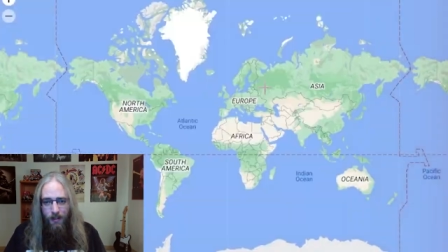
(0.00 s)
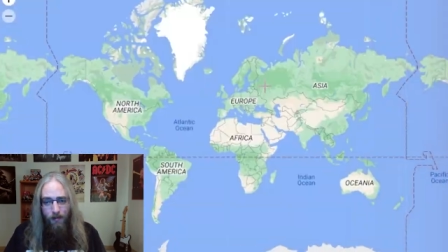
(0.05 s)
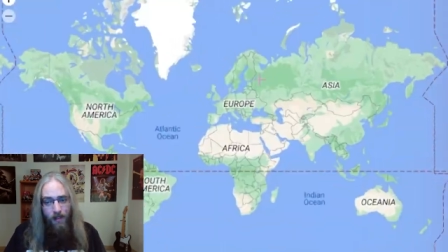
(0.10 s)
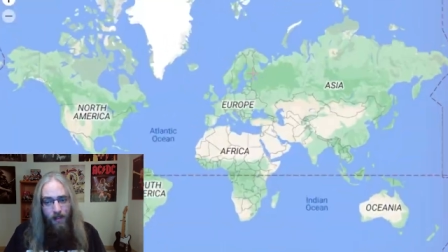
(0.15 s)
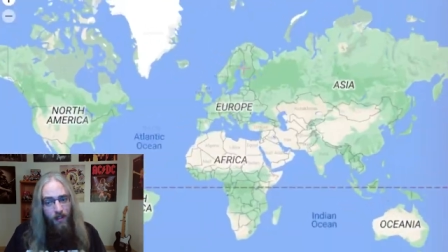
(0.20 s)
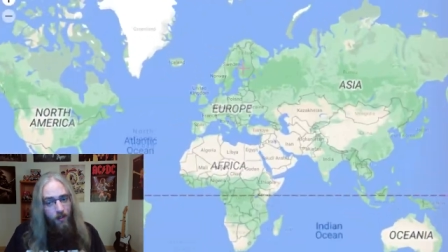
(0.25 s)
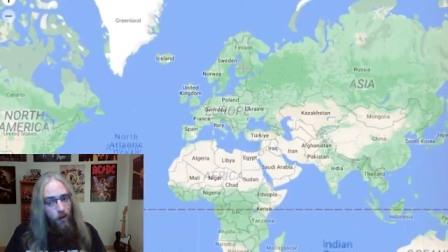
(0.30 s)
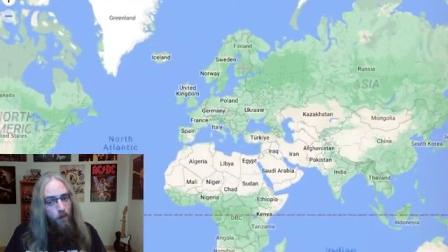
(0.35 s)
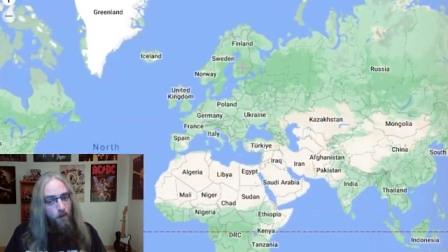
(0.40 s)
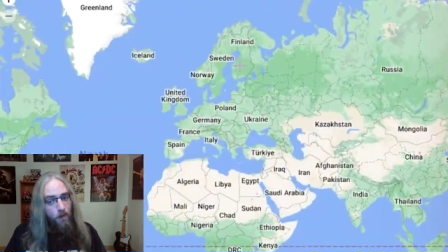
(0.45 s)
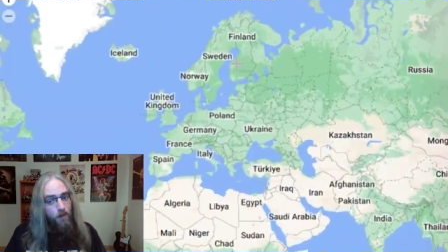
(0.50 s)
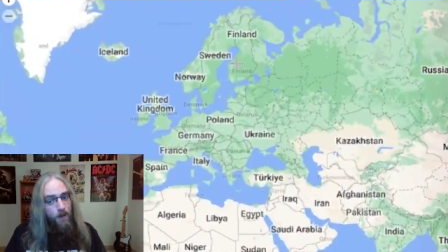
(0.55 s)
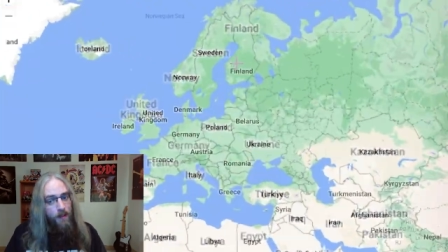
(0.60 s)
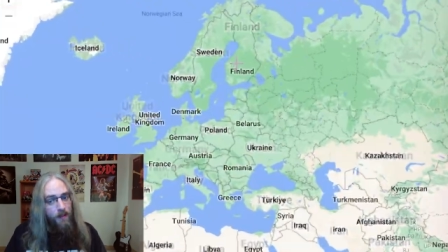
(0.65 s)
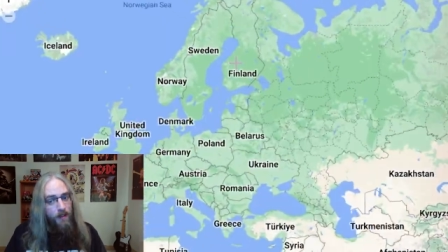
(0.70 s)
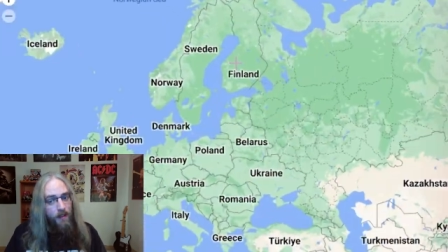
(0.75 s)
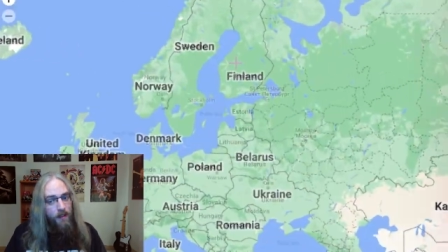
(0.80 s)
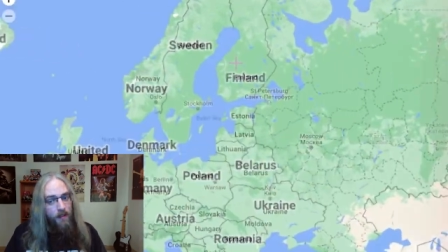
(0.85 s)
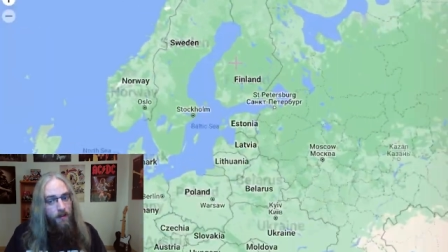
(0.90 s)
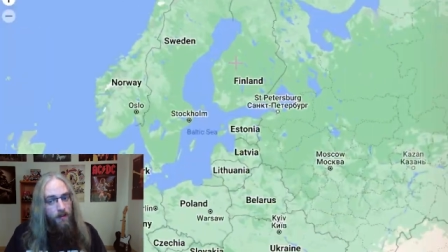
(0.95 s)
I'm gonna go
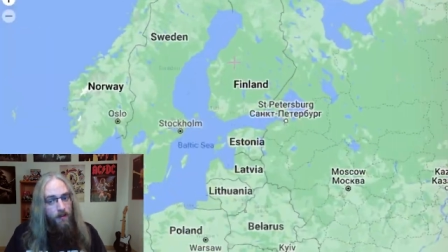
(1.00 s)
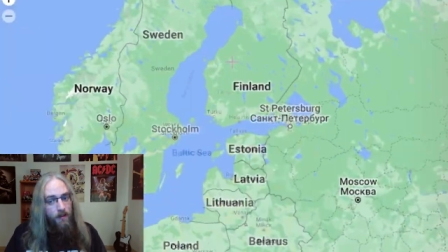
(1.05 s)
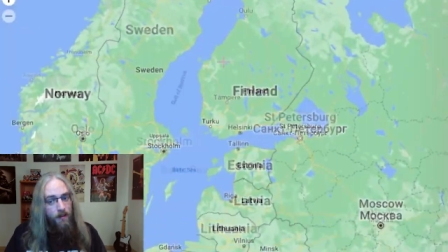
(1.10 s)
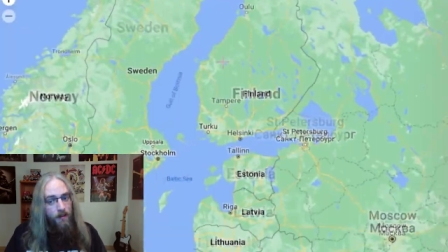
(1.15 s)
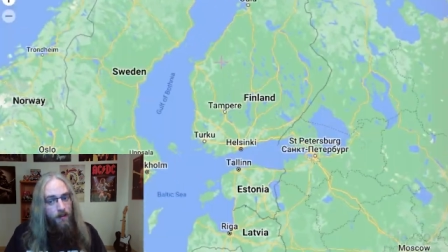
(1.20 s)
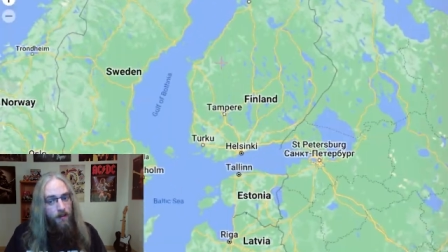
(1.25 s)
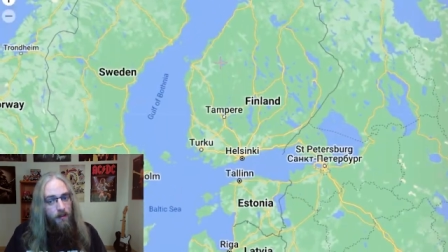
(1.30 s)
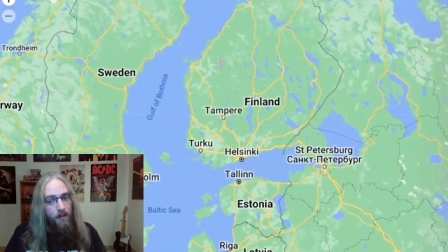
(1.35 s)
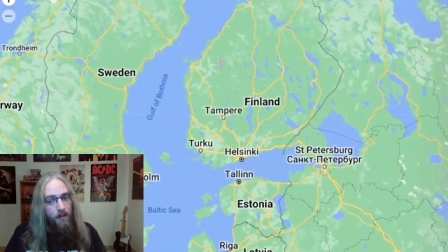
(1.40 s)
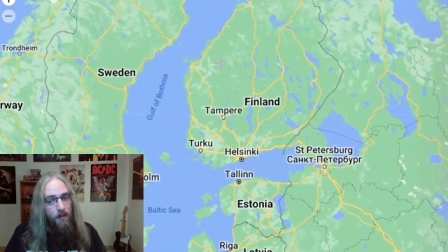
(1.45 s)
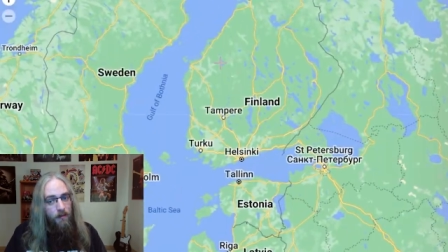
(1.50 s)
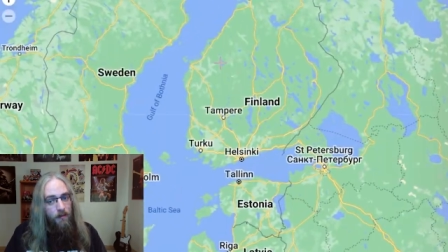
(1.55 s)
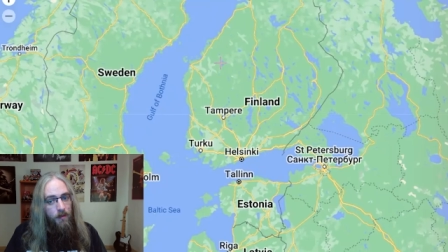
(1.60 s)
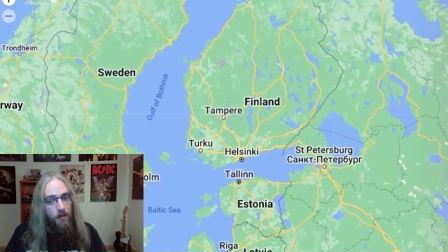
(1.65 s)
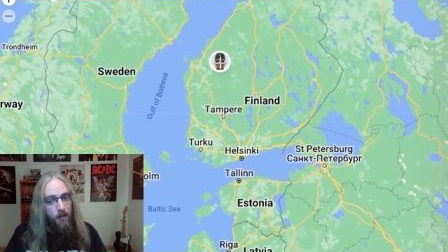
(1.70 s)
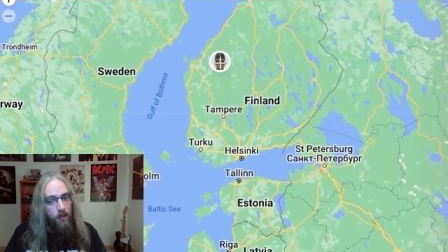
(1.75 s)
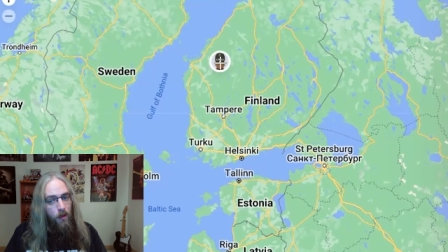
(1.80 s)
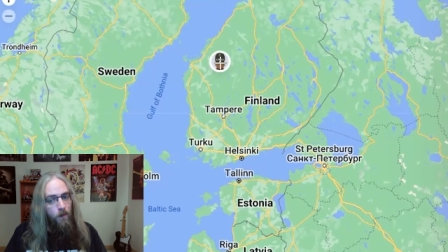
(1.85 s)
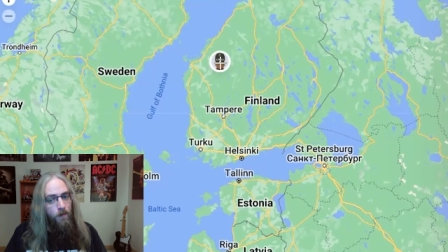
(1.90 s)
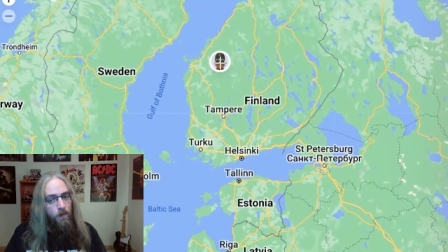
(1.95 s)
Finland.
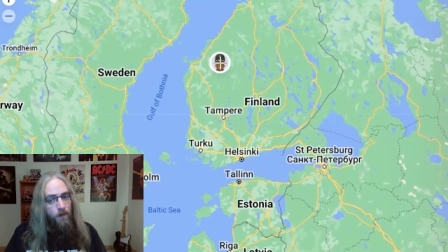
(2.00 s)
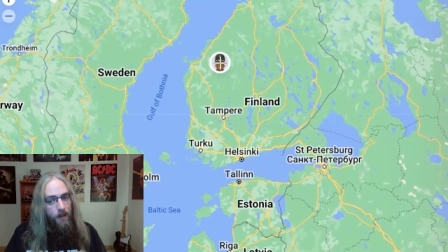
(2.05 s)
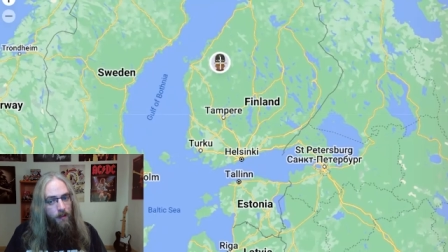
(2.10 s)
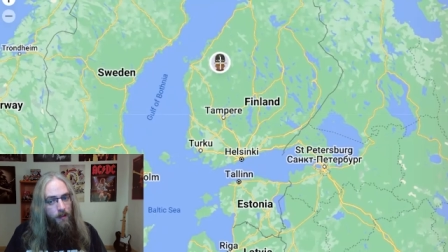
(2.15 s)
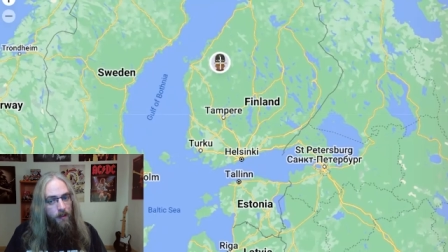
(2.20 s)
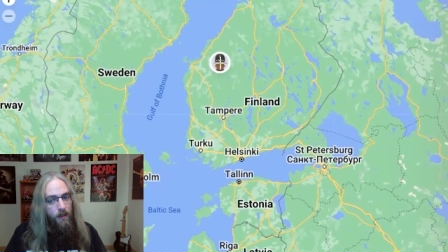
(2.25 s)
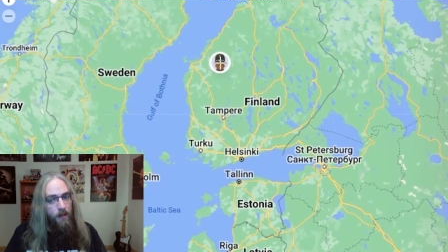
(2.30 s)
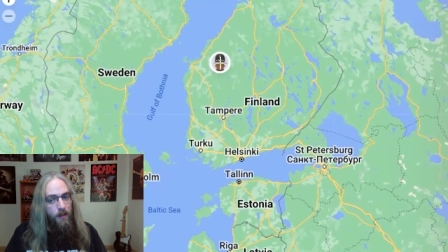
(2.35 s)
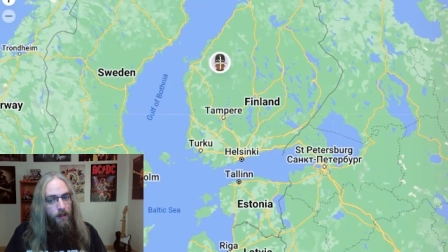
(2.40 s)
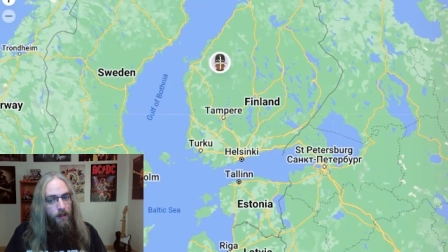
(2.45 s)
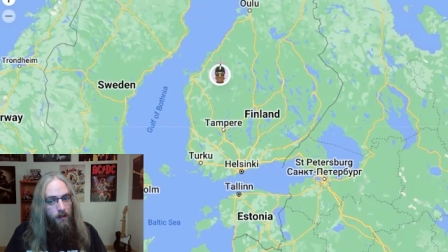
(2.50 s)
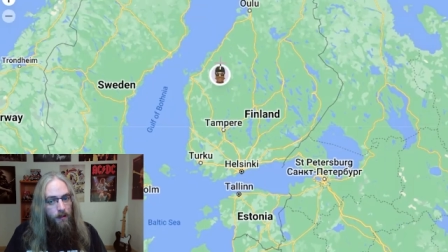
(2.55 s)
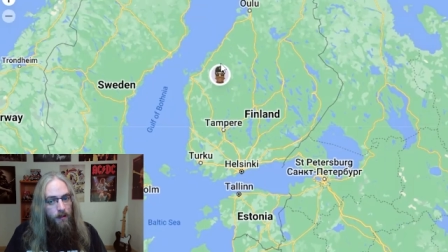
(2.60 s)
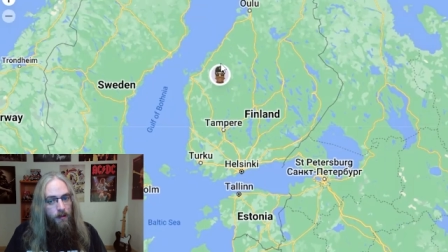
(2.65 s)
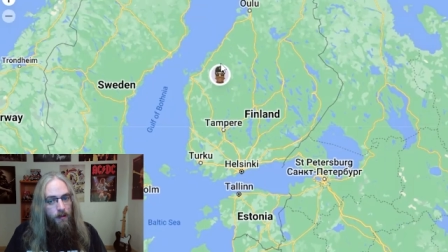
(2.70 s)
Gonna go Finland.